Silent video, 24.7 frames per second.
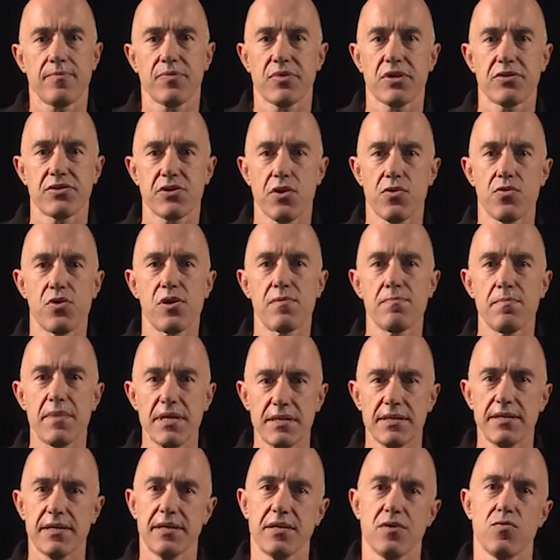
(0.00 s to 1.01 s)
So we're
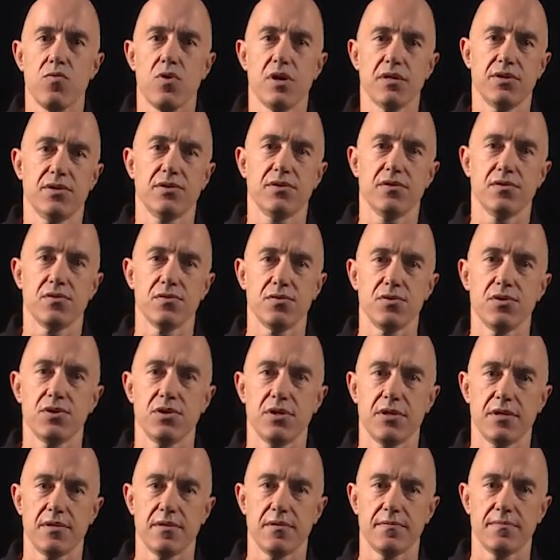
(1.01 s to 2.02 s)
missing one
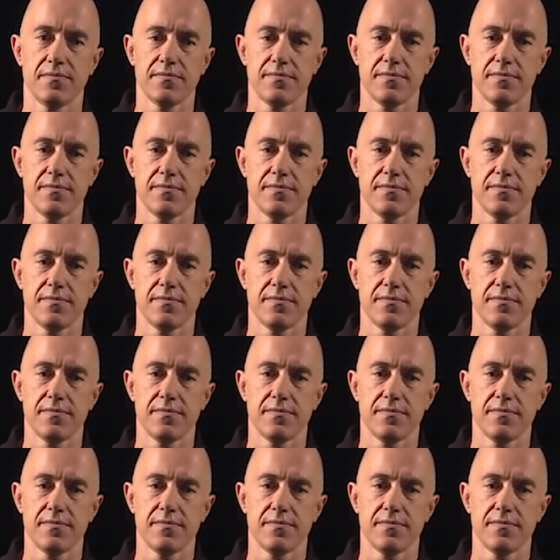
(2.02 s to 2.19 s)
solution.